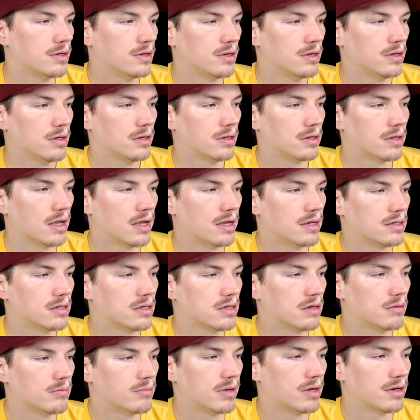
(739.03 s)
and get
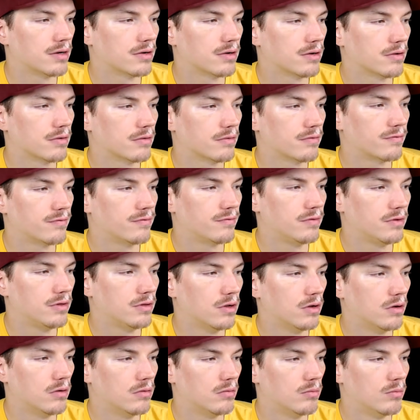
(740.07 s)
better,
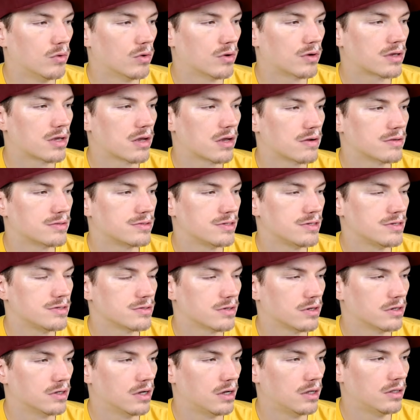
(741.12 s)
more guarantees on
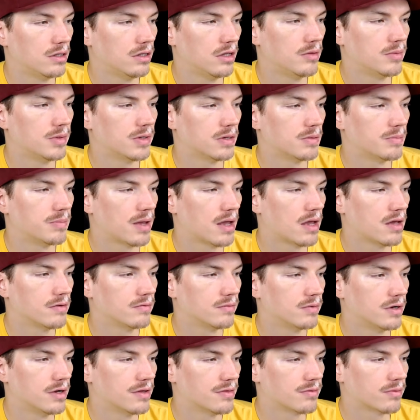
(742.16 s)
unlimited
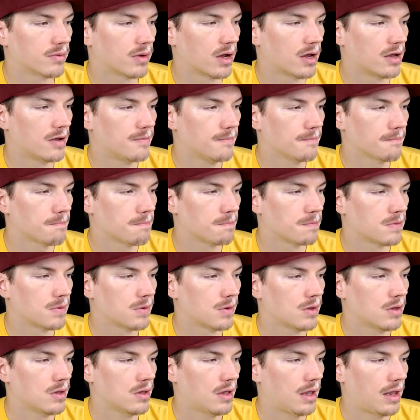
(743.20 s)
bandwidth, right?
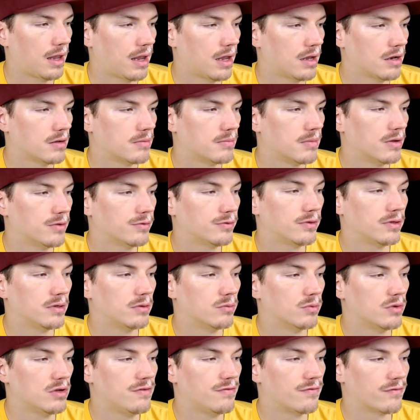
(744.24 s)
And a monthly
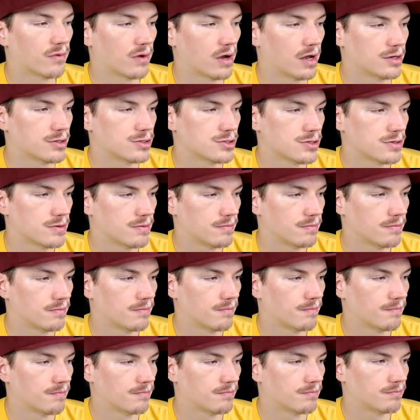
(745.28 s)
refresh,
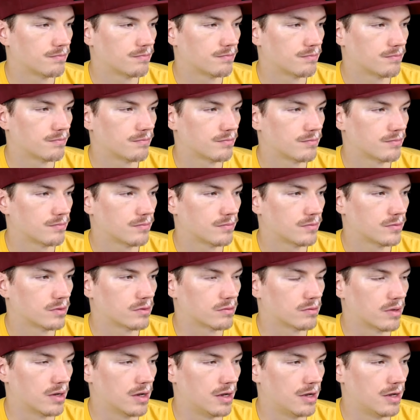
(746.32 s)
right?